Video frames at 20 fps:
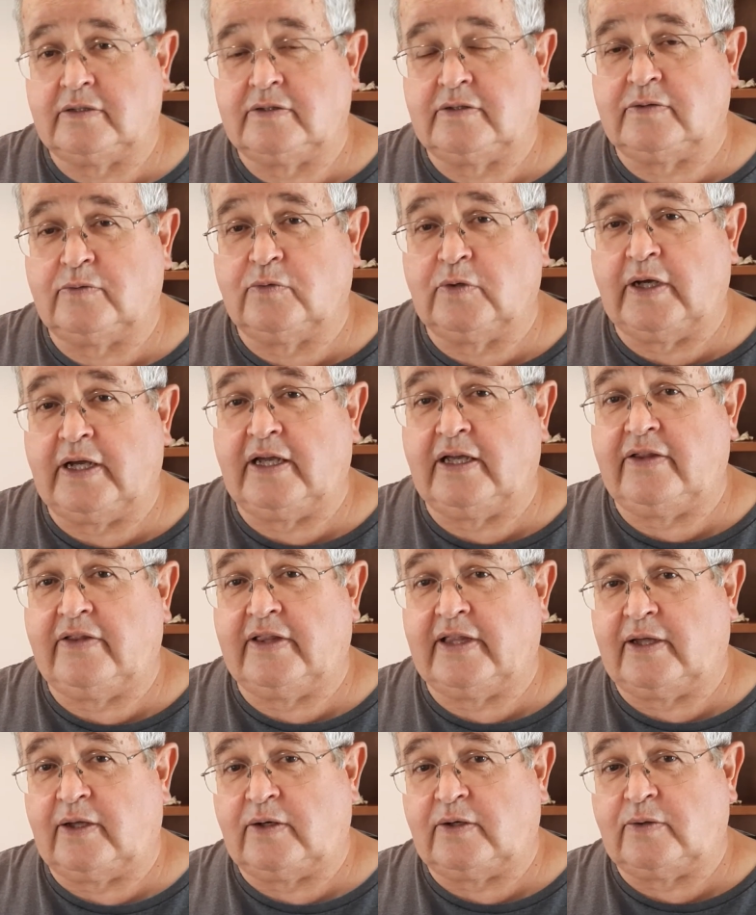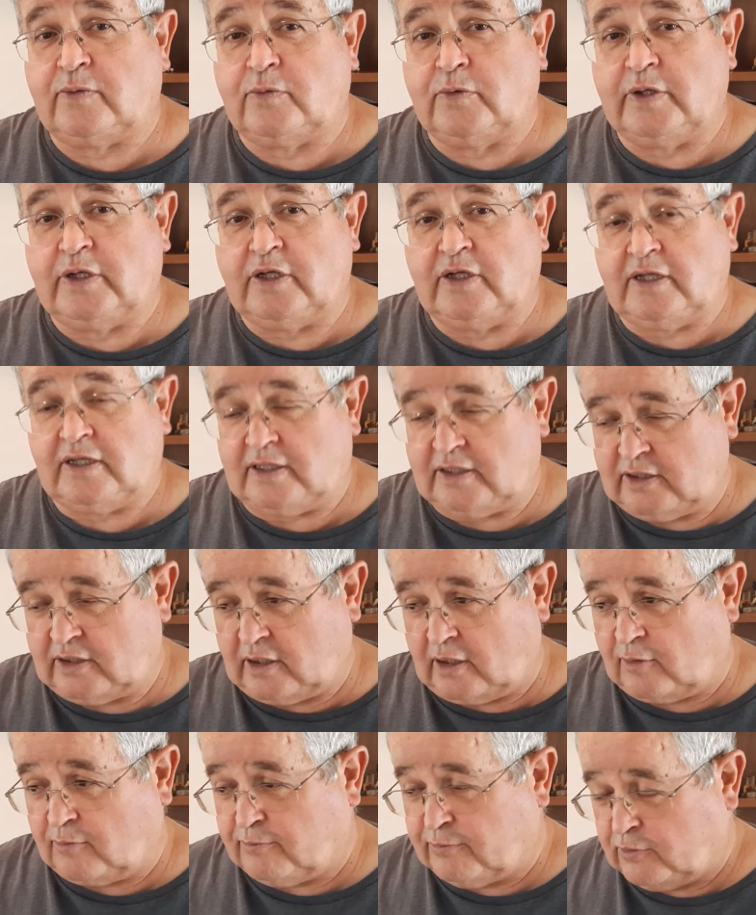way that we
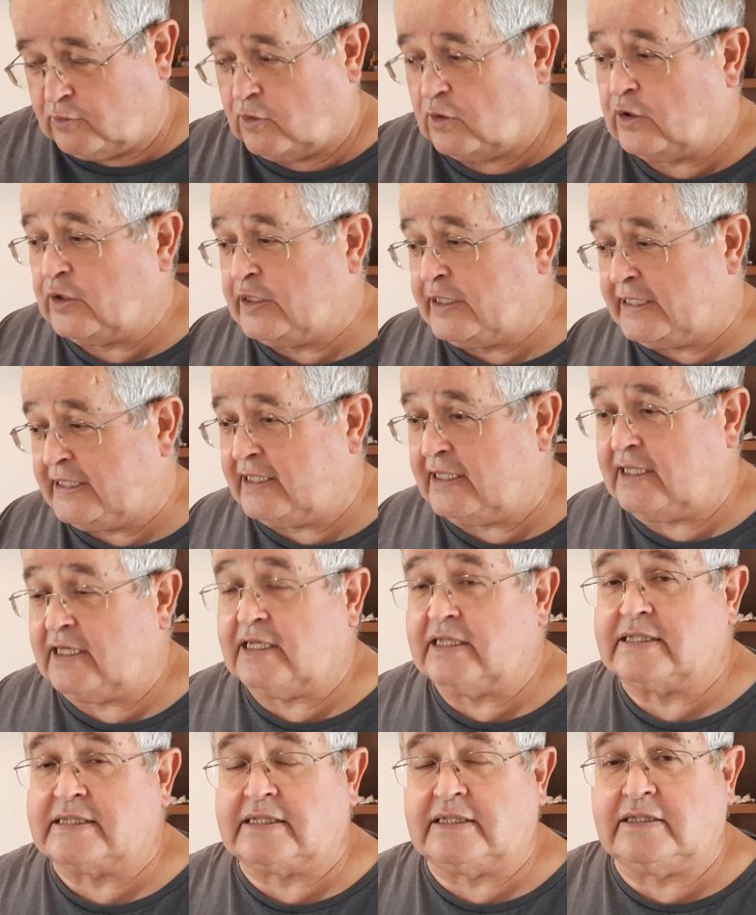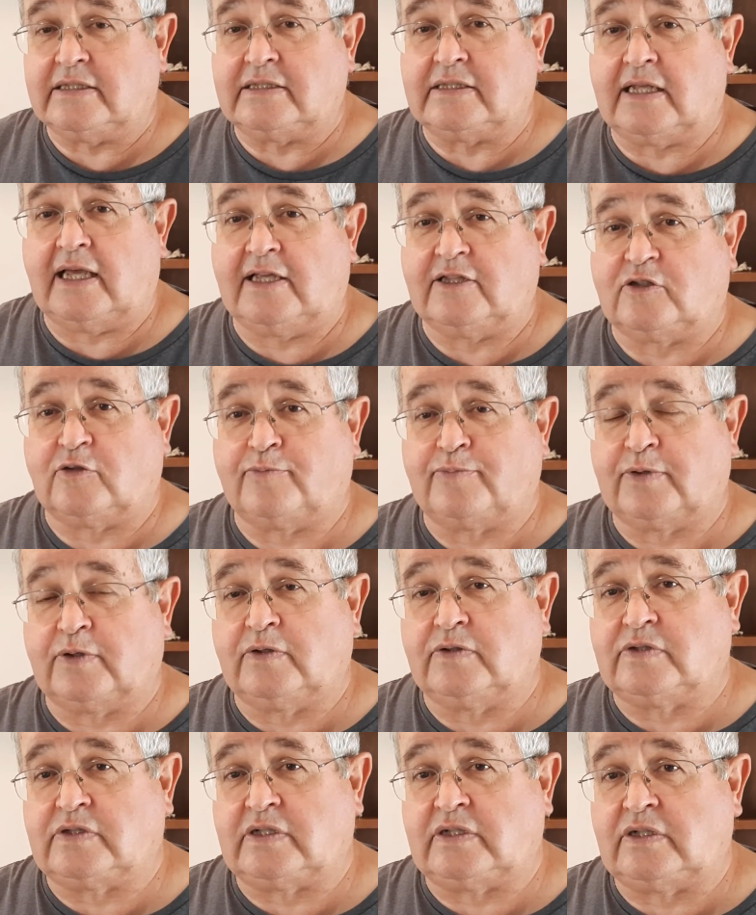are born in innocence as a
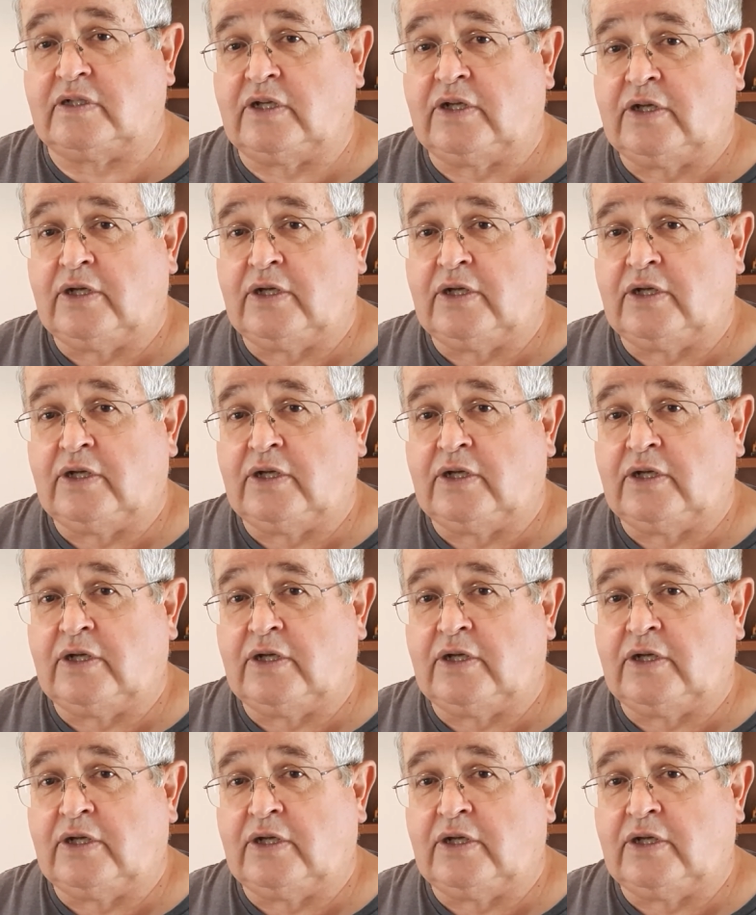person.